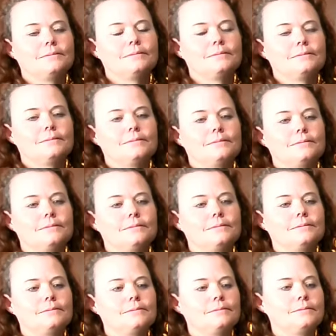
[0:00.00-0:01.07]

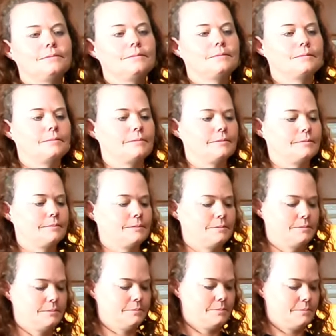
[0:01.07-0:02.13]

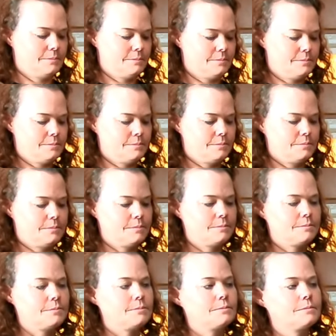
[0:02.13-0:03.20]

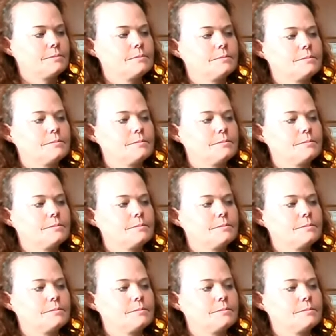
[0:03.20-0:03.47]
(not speaking)